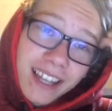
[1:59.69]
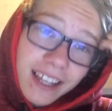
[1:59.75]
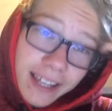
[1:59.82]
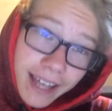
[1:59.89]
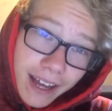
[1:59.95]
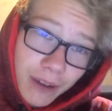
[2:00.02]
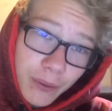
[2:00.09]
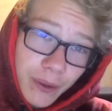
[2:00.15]

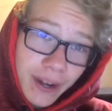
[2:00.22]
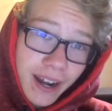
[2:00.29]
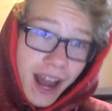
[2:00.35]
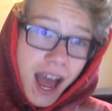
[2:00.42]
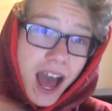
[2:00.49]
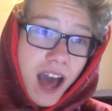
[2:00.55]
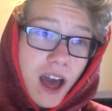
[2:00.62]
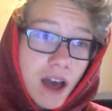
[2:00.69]
yeah, we're
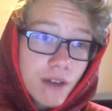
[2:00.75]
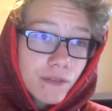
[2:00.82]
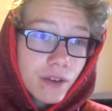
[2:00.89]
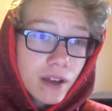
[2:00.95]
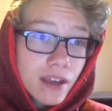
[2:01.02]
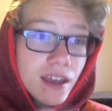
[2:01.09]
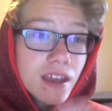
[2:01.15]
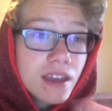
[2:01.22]

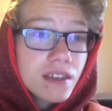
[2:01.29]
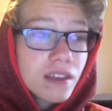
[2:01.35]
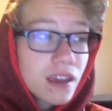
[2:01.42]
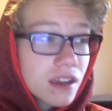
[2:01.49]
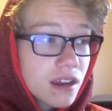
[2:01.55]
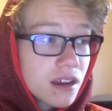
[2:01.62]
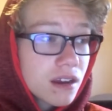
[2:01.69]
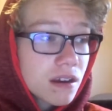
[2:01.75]
halfway
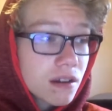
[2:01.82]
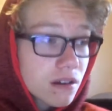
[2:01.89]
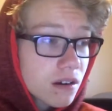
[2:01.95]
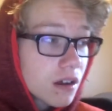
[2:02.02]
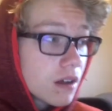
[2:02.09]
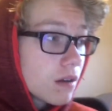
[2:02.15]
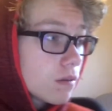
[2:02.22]
there.